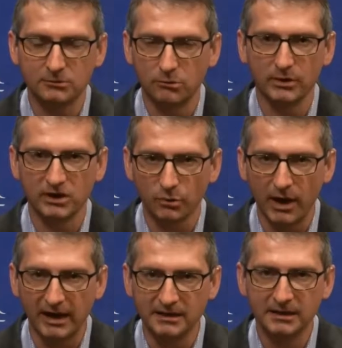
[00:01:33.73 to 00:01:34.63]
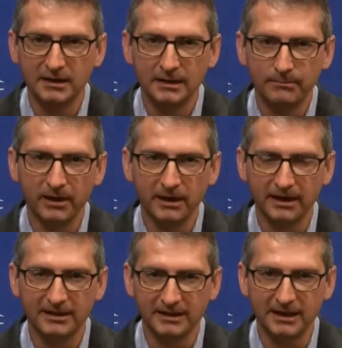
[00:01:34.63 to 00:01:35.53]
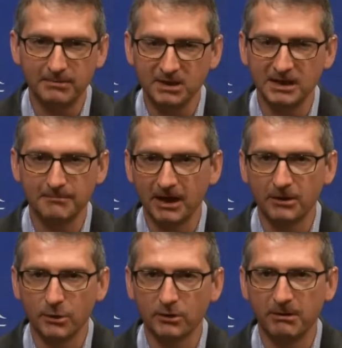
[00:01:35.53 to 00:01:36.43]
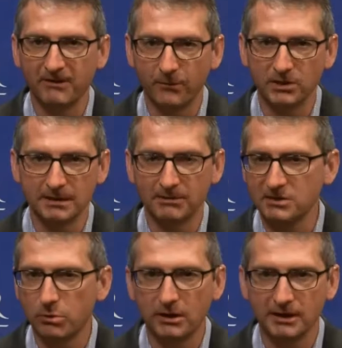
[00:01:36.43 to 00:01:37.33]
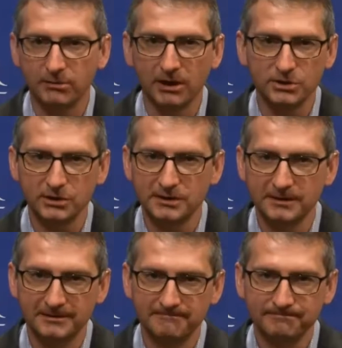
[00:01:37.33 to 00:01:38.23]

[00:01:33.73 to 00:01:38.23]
still growing great, but I think they'd be seeing better growth but for some of these quality questions.